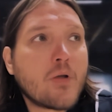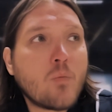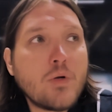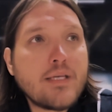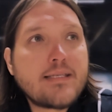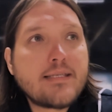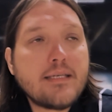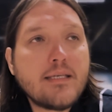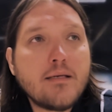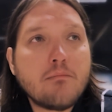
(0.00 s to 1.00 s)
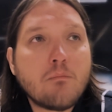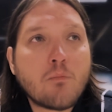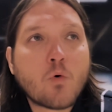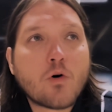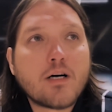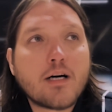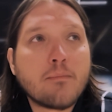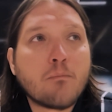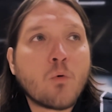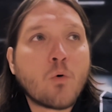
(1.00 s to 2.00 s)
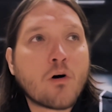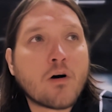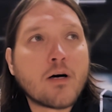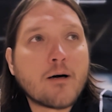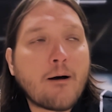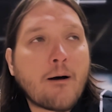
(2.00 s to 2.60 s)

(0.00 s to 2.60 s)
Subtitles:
we see more and more,